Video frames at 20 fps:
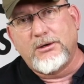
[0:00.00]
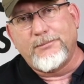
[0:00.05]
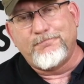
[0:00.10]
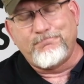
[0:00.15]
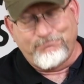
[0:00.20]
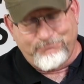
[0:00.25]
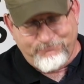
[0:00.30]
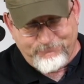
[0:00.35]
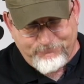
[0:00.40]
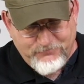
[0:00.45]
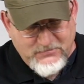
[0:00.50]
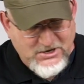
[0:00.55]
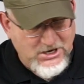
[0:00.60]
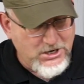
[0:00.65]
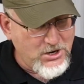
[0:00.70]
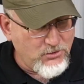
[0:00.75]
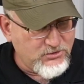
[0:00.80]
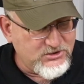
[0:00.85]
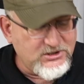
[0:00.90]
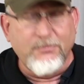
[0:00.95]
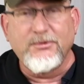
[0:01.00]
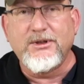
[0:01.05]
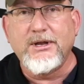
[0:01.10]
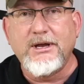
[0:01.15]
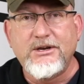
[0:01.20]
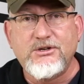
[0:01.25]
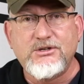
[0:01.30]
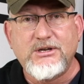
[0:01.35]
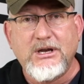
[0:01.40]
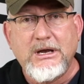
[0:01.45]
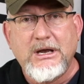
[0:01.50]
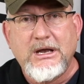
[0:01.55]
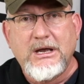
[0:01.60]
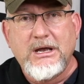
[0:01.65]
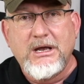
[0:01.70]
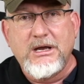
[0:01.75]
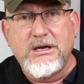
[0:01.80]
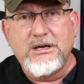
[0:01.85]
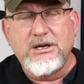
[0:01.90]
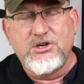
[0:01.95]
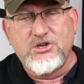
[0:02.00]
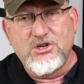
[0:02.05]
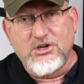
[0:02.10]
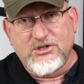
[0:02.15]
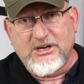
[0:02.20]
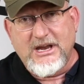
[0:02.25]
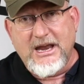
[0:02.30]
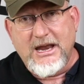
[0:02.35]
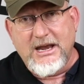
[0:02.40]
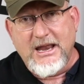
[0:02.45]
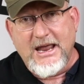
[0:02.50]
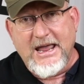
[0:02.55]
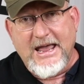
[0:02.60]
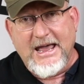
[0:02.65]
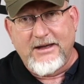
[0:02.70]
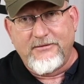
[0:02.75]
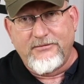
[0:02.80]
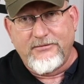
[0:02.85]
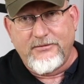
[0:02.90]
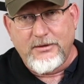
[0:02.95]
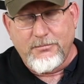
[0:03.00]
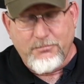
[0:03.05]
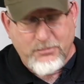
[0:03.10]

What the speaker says: you know, some things you just can't have. But,